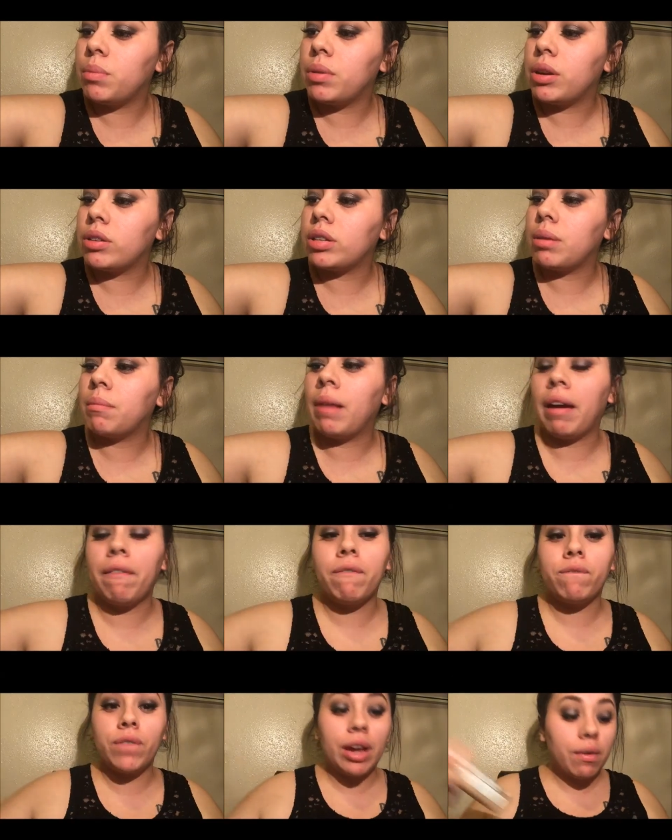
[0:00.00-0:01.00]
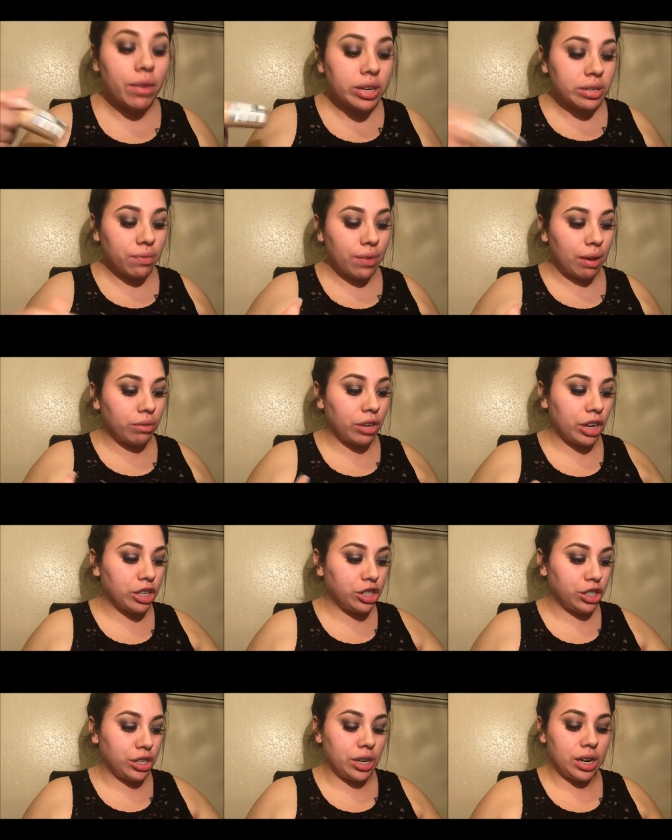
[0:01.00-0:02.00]
gonna be using my favorite
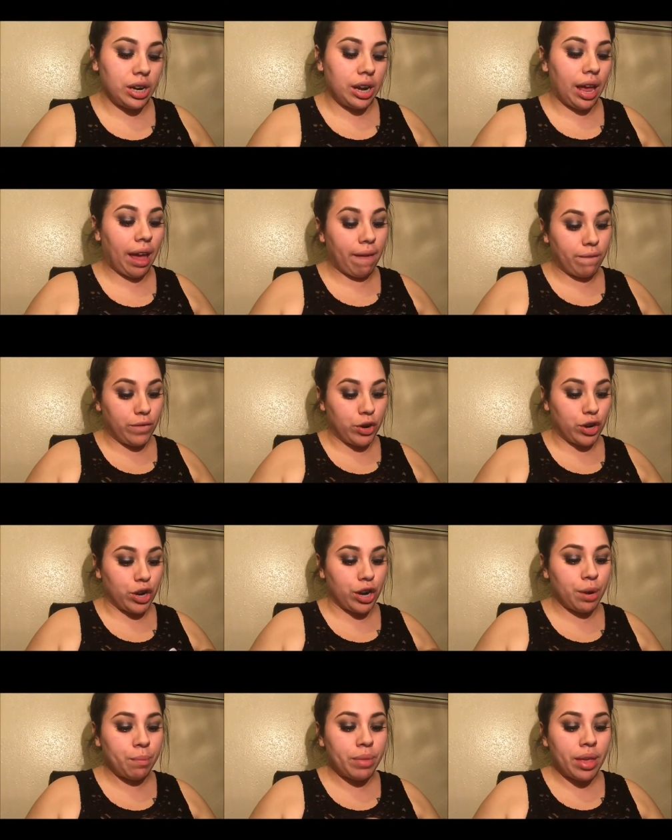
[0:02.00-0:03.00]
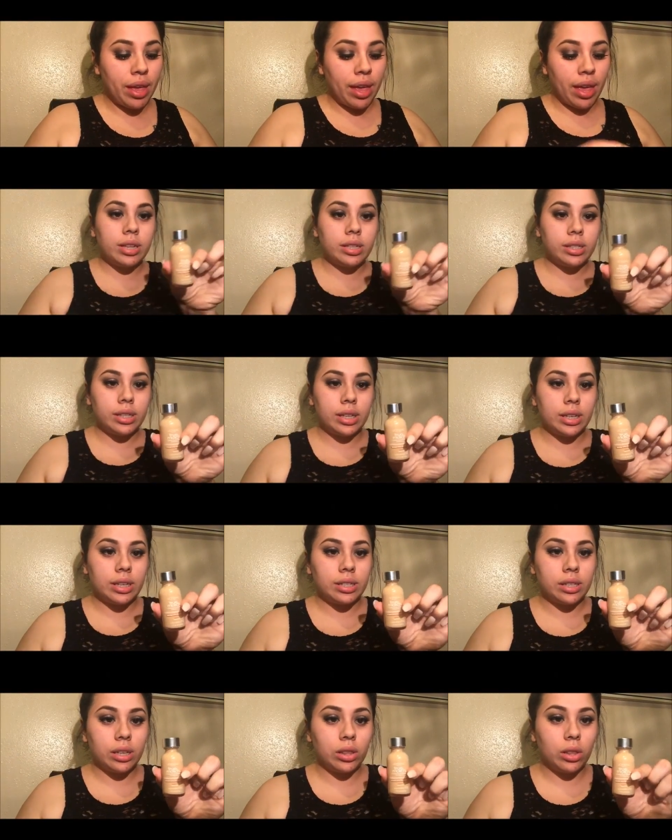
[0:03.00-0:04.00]
foundation ever. This
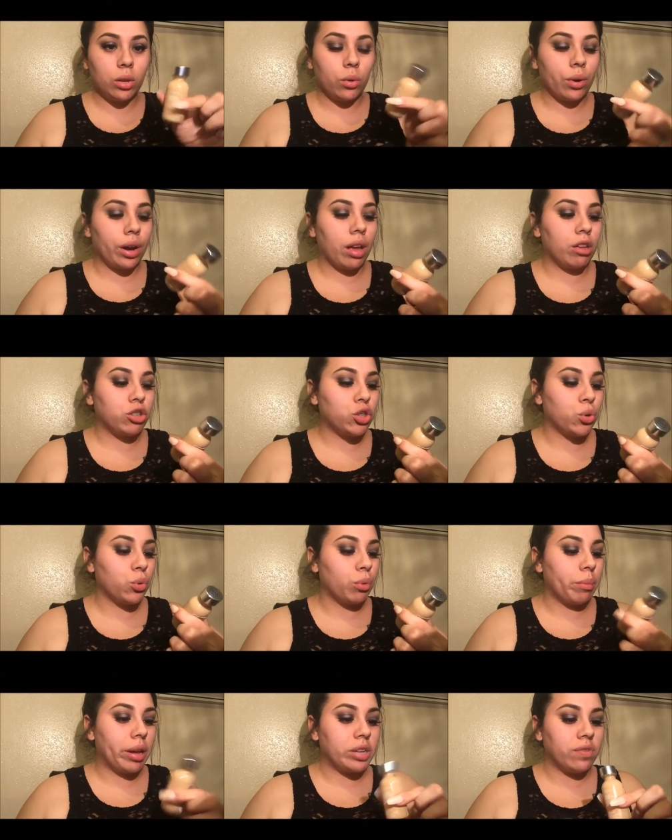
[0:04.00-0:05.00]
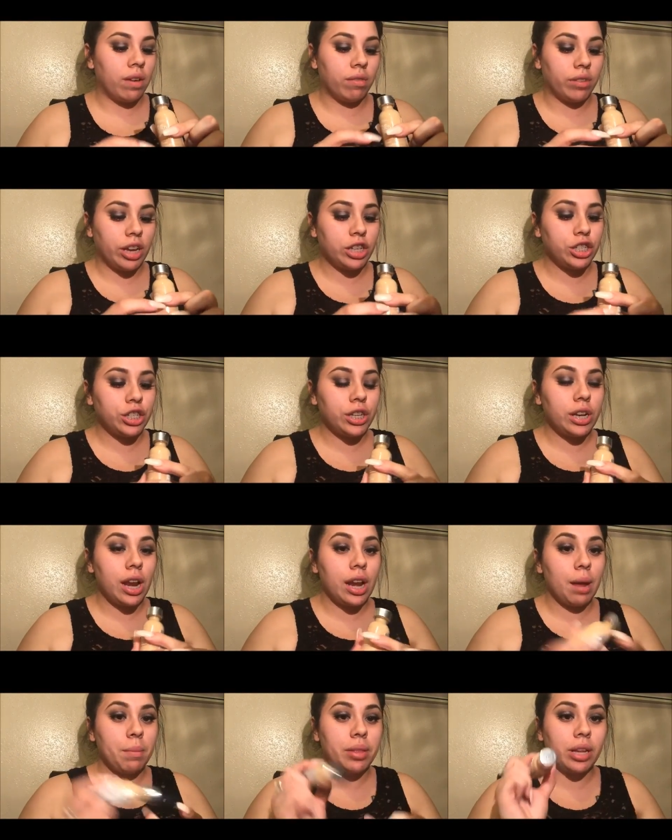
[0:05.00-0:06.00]
is the L'Oreal True Match Foundation,
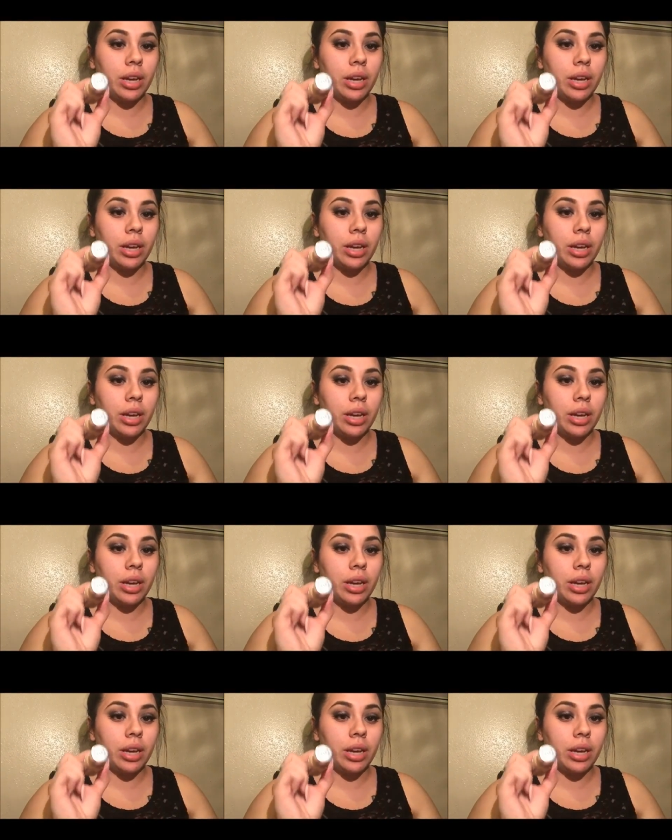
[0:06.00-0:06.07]
and I'm